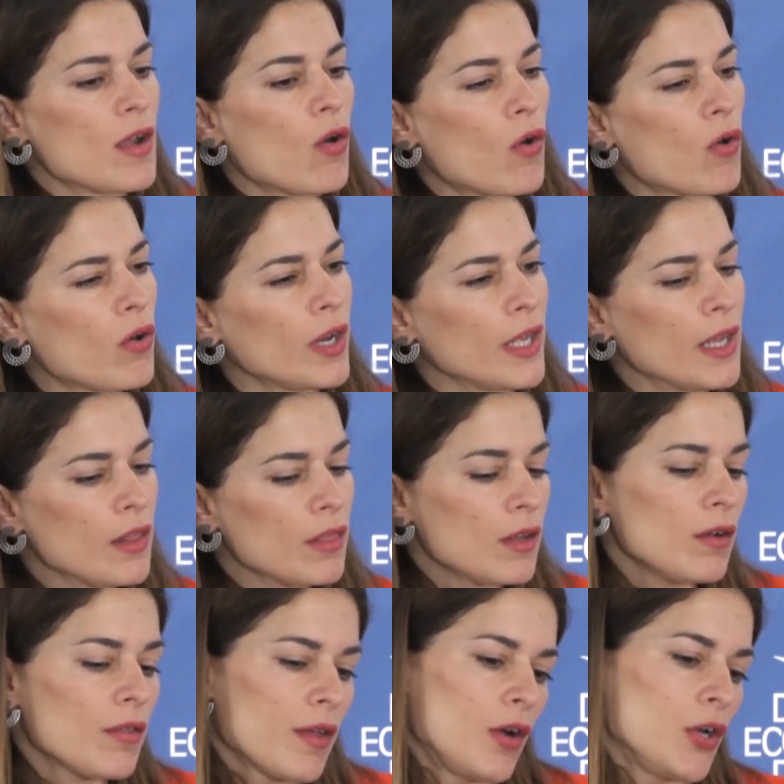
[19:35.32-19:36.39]
or
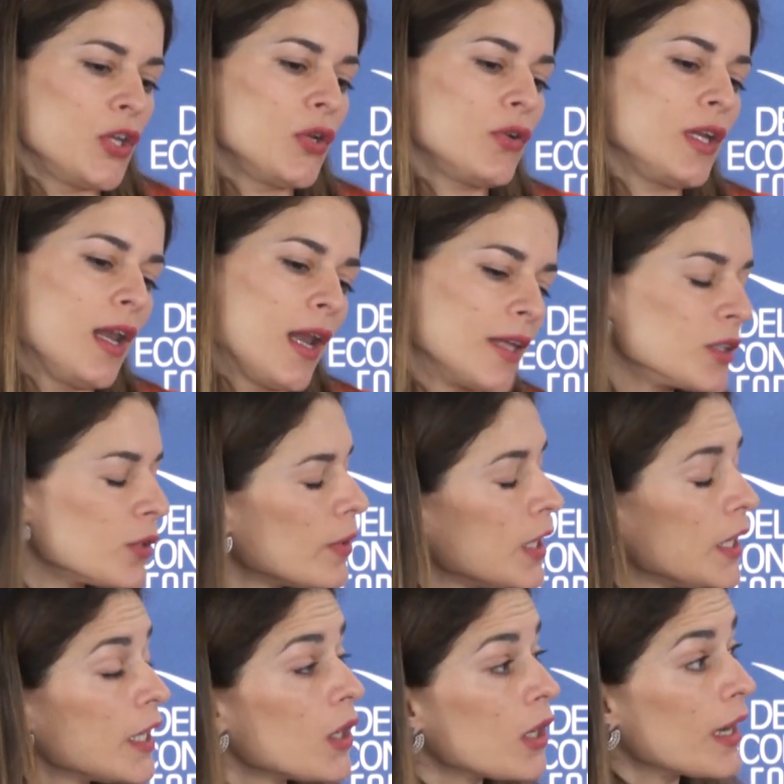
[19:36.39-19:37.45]
either they're
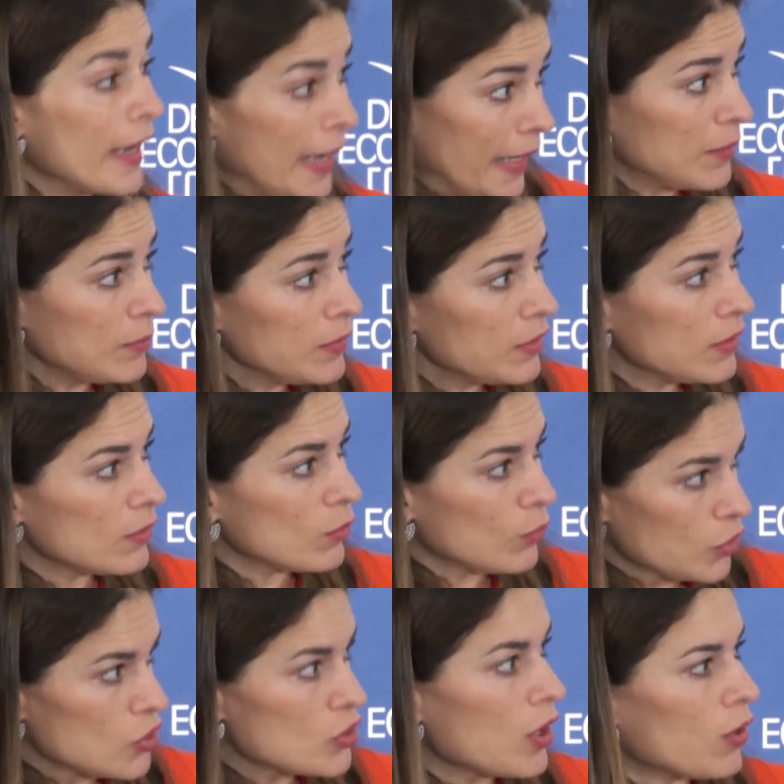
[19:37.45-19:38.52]
unilaterally claimed,
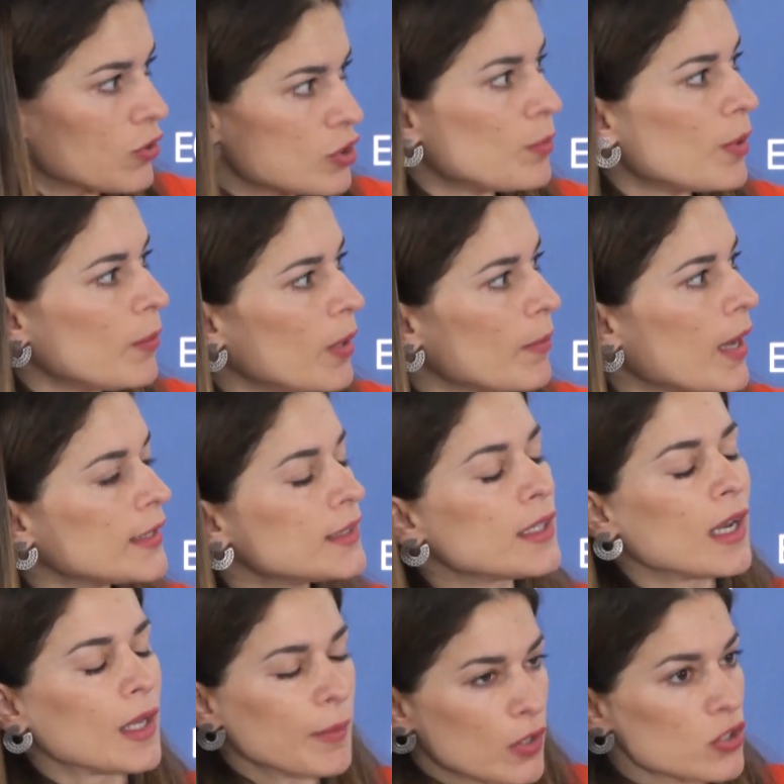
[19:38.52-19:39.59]
which is also problematic,
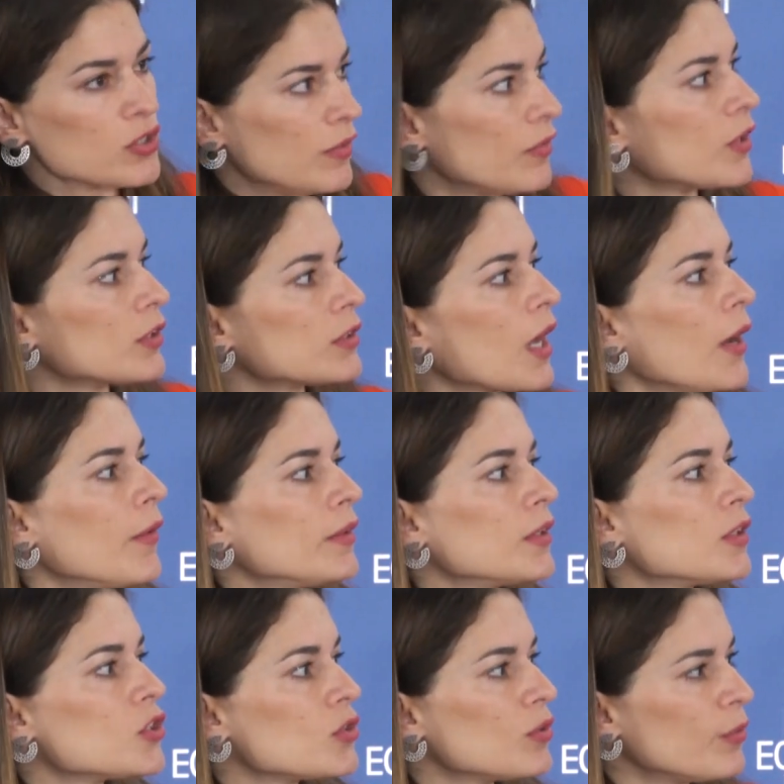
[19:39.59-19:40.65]
like because difficult
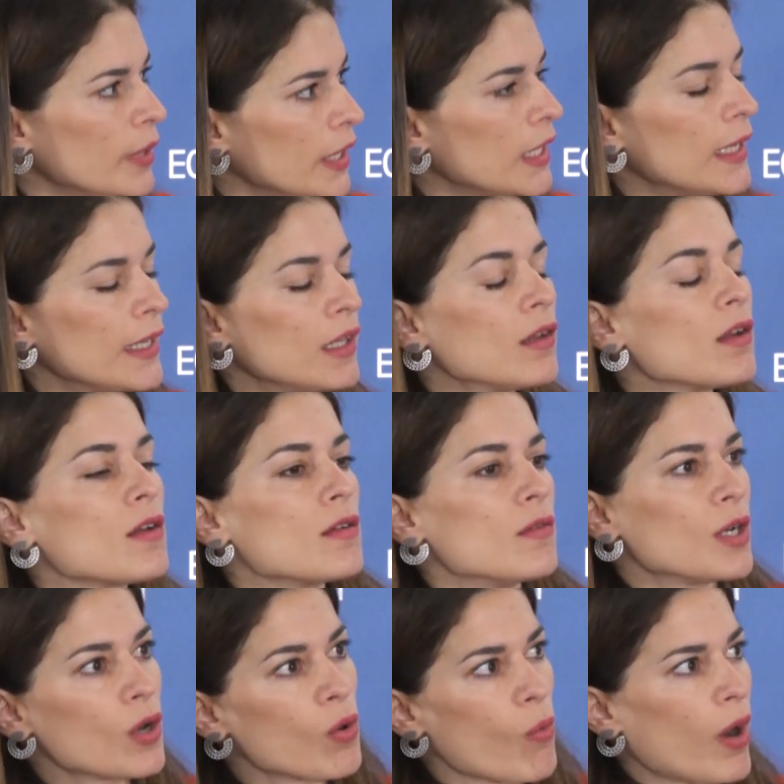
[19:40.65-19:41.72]
heritage really
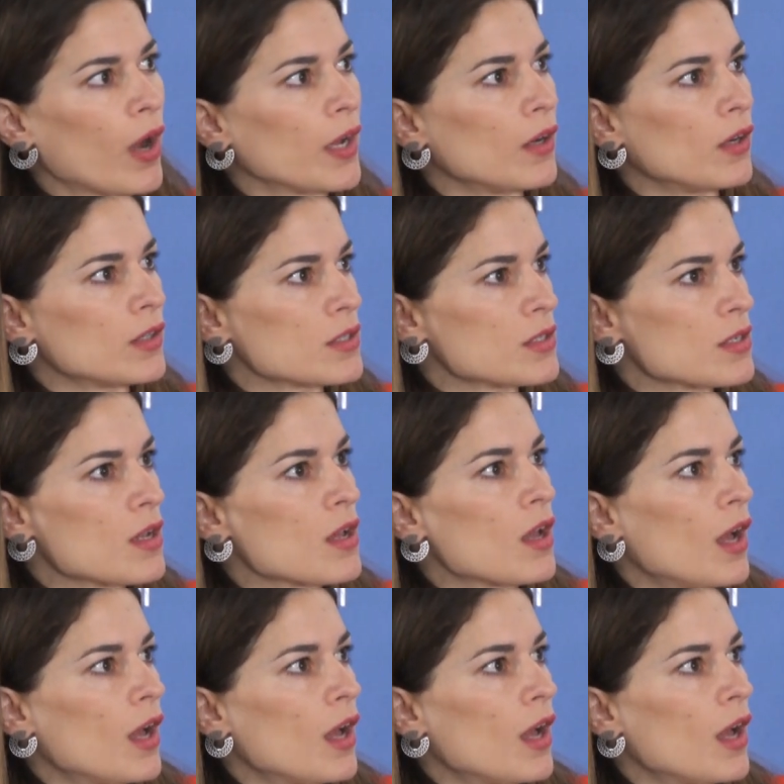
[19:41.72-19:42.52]
requires